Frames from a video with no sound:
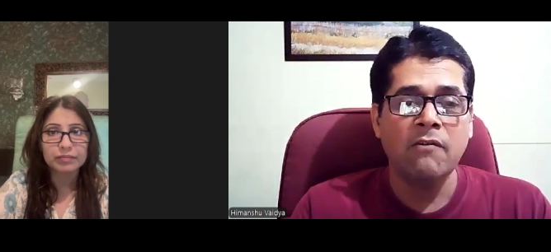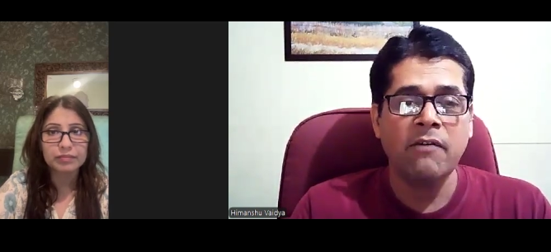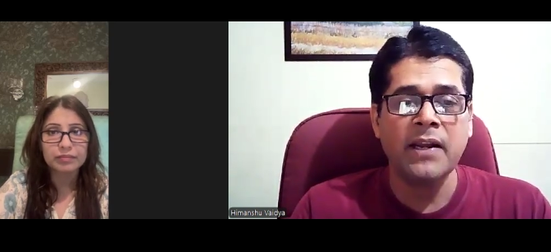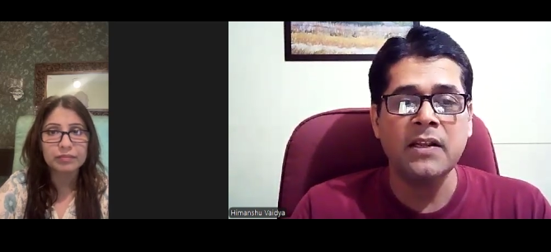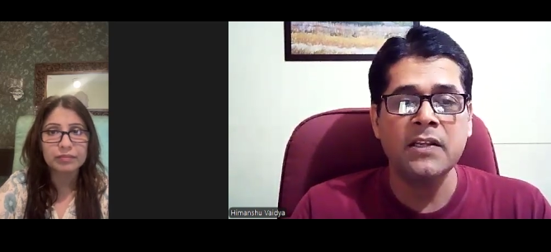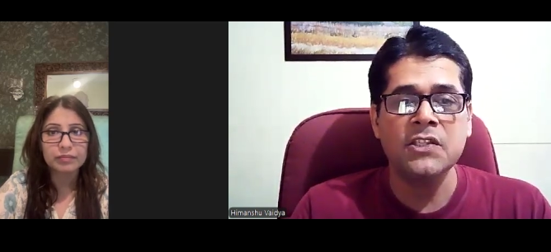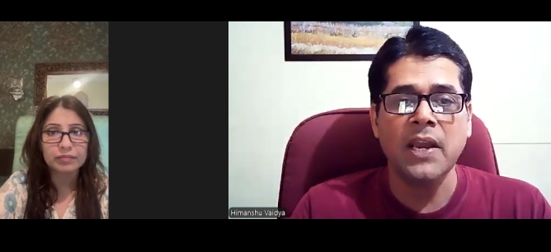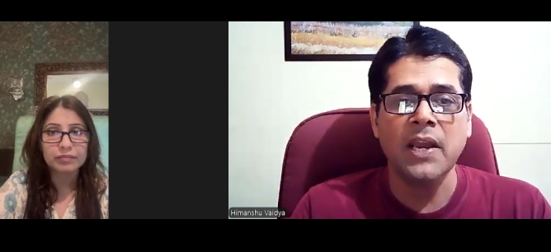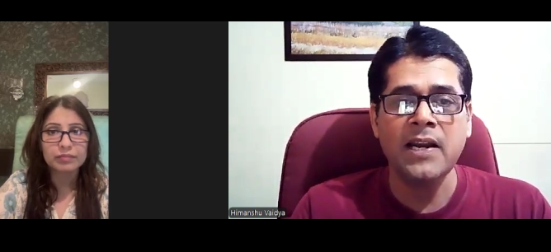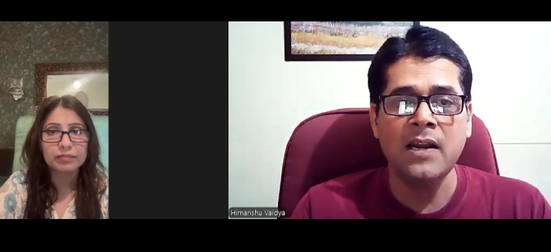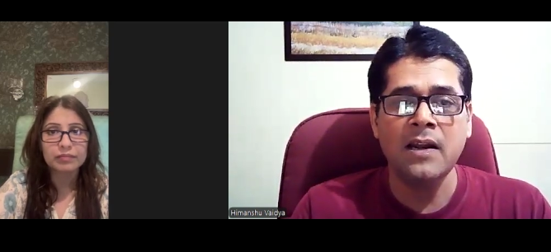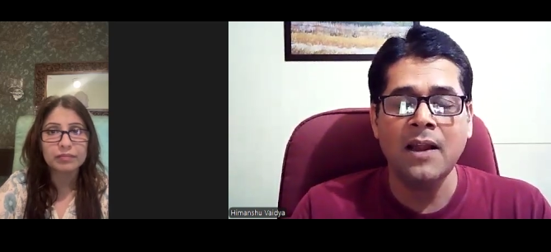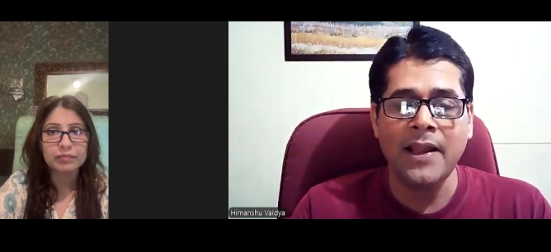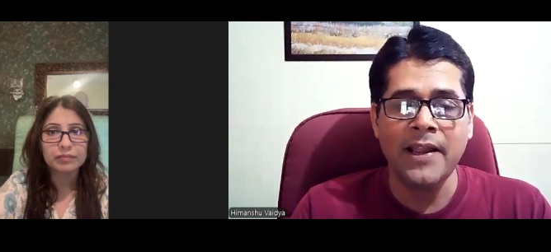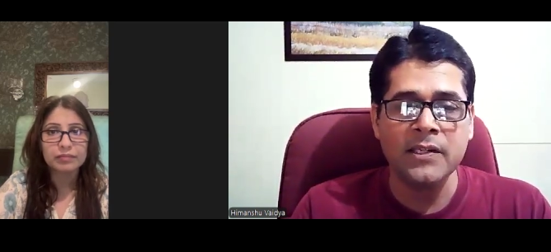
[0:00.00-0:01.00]
Speaker 1: when a child
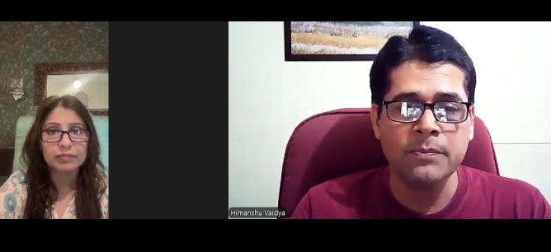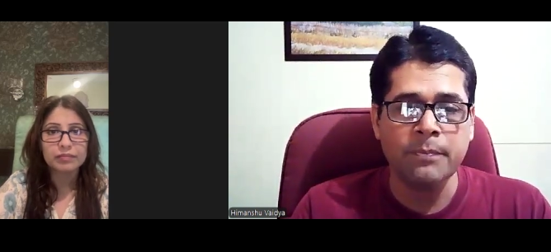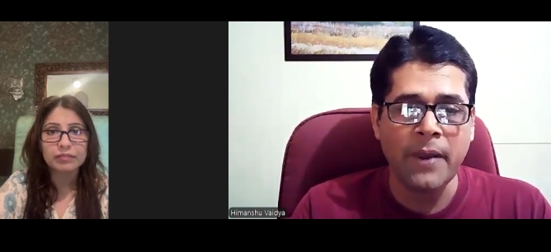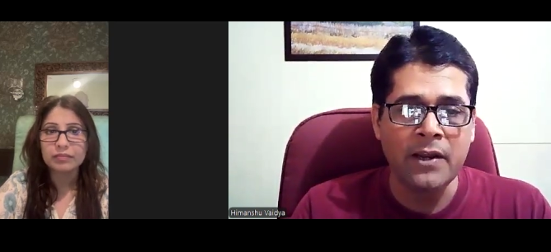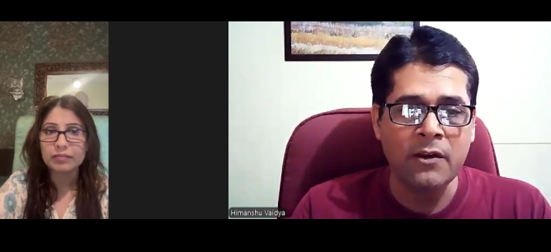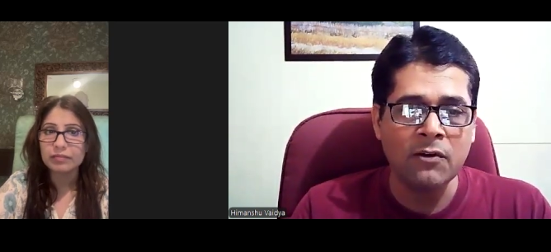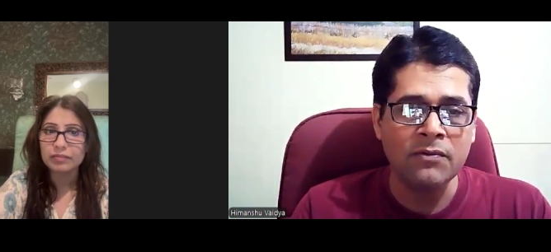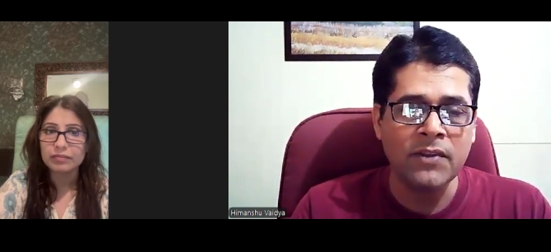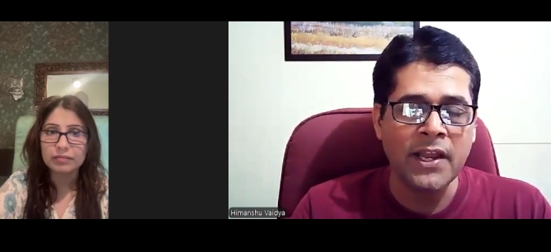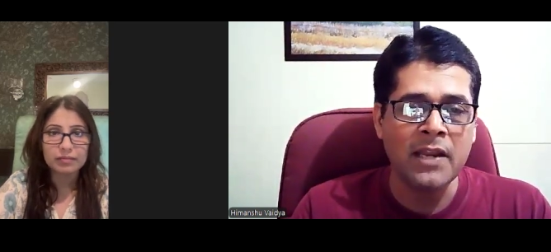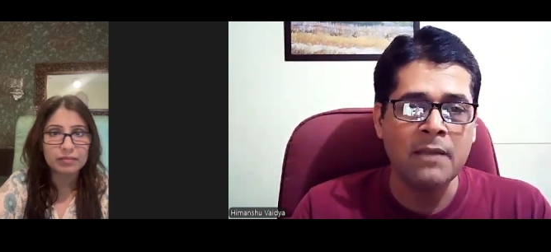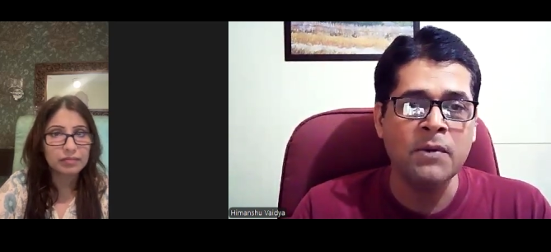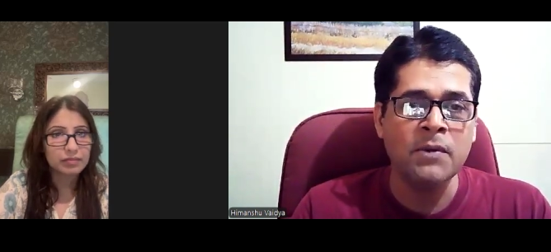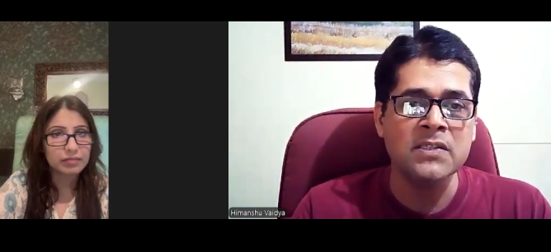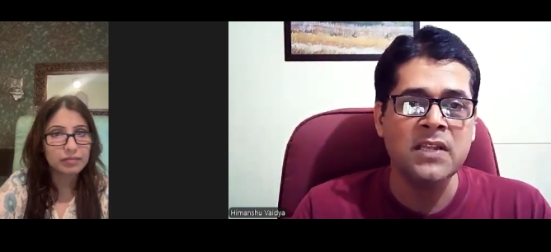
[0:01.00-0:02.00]
dies, many of the
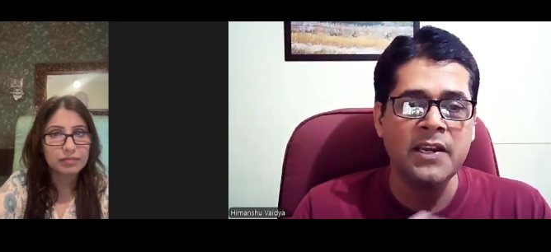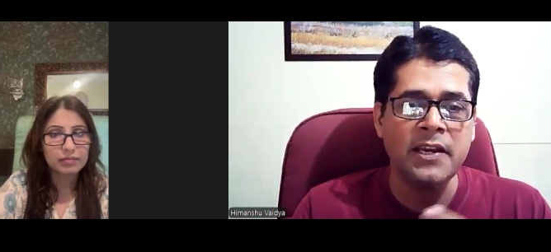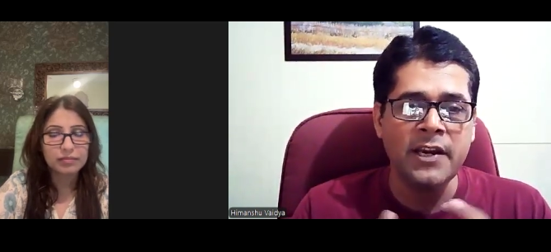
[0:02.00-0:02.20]
animals, they